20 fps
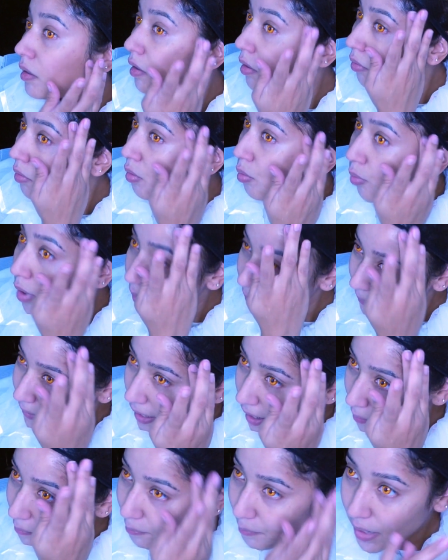The wig
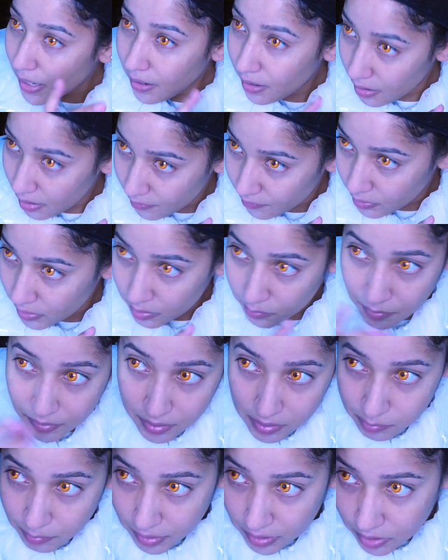cap may cover some of
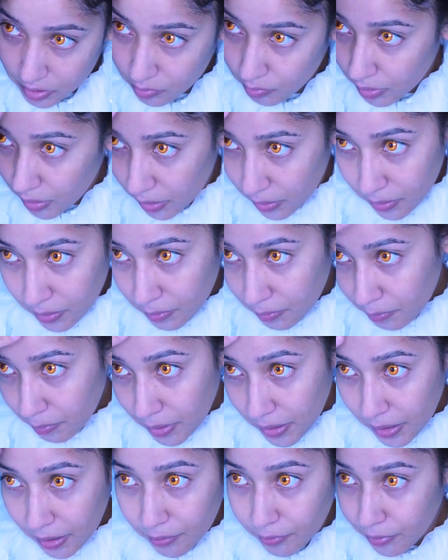this, but I just want to
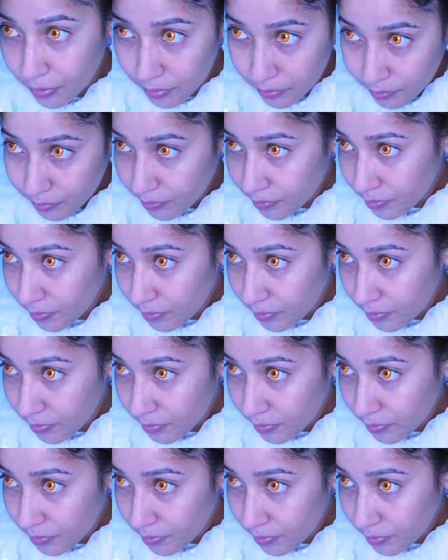be careful.